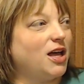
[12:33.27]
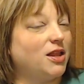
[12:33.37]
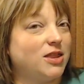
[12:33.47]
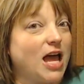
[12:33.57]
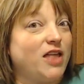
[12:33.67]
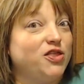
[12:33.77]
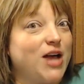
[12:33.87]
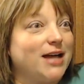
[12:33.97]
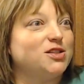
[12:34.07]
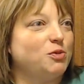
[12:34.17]
And
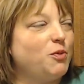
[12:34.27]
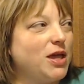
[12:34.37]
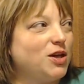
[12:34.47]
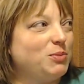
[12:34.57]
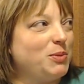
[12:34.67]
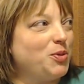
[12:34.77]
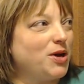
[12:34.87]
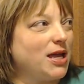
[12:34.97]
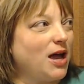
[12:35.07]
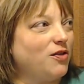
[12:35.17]
that's what we could be putting
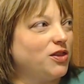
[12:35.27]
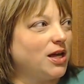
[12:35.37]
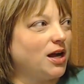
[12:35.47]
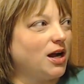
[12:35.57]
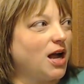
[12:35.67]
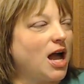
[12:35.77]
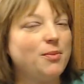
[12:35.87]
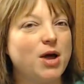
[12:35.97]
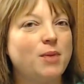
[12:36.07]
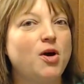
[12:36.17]
out there.
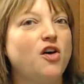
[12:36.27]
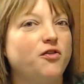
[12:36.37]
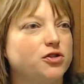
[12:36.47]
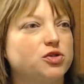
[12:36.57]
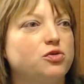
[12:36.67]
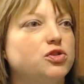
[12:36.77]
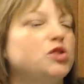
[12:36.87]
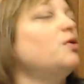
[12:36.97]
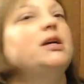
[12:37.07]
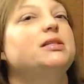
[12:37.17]
I'm all for school
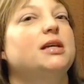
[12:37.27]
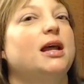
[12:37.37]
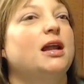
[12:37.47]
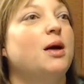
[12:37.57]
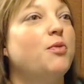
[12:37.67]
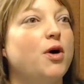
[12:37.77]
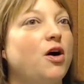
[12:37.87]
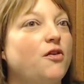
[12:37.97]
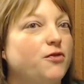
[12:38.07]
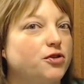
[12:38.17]
choice, and I'm
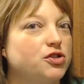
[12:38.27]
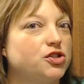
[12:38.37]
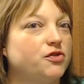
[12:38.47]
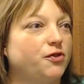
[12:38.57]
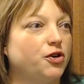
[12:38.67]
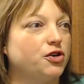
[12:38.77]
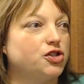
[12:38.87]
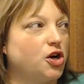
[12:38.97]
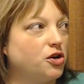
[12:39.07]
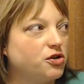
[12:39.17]
all for
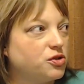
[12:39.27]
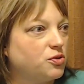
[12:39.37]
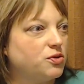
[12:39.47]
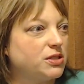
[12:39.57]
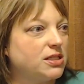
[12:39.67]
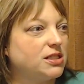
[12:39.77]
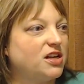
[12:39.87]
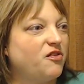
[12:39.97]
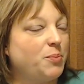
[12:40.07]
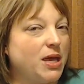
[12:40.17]
charter schools and stuff
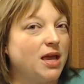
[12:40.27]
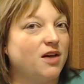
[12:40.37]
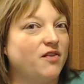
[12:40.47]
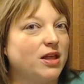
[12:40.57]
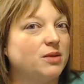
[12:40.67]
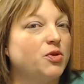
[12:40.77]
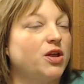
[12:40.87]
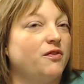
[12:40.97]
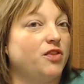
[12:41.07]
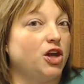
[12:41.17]
being available if
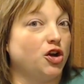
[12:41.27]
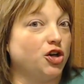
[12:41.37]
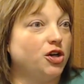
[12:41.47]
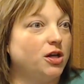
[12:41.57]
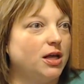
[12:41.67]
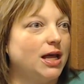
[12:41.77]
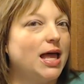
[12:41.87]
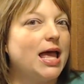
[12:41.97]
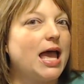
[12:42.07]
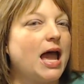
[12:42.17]
they're good.
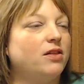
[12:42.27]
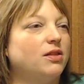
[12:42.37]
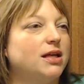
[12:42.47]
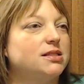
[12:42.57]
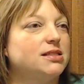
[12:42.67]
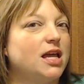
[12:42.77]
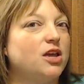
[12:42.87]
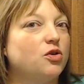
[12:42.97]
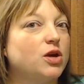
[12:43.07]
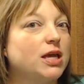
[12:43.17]
And let's say
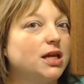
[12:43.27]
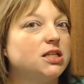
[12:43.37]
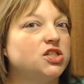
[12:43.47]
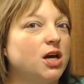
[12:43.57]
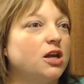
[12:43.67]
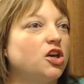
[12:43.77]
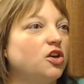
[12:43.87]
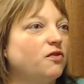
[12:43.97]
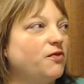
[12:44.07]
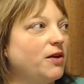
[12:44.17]
your kid is not a good
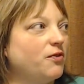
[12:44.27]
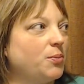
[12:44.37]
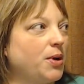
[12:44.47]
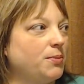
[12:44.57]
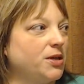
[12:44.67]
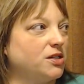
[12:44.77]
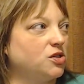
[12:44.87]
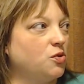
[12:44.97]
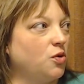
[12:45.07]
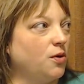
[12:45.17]
fit for public school.